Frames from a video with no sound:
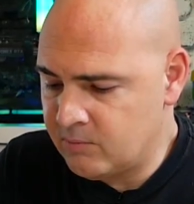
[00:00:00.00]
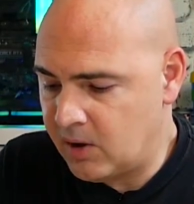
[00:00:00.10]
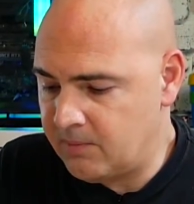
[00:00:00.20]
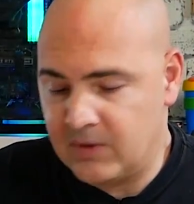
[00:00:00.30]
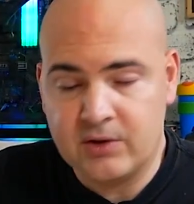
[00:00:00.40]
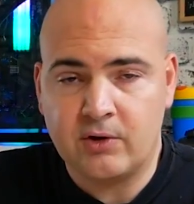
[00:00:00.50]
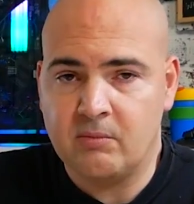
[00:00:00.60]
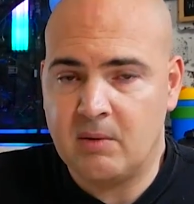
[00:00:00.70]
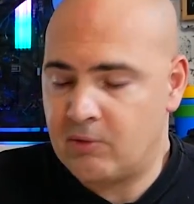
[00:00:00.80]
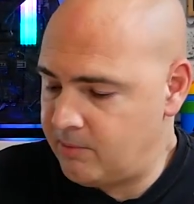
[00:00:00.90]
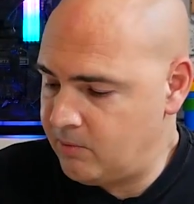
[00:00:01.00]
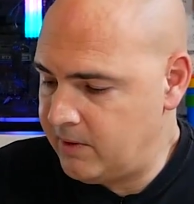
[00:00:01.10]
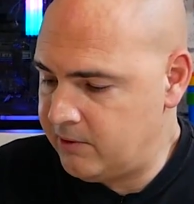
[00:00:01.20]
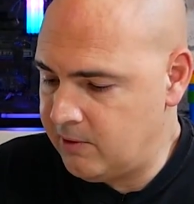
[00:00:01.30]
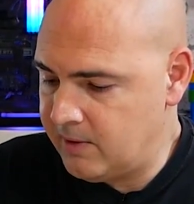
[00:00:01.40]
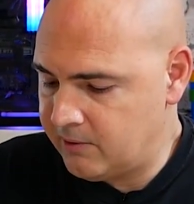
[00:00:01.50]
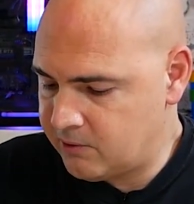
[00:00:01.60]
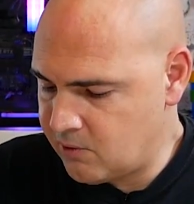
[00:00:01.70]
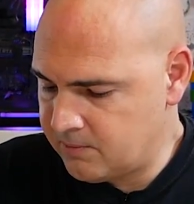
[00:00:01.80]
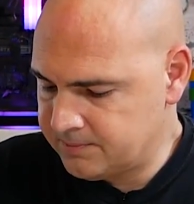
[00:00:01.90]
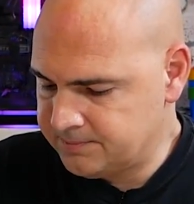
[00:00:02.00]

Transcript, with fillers: but this shouldn't be a problem with this unit at all.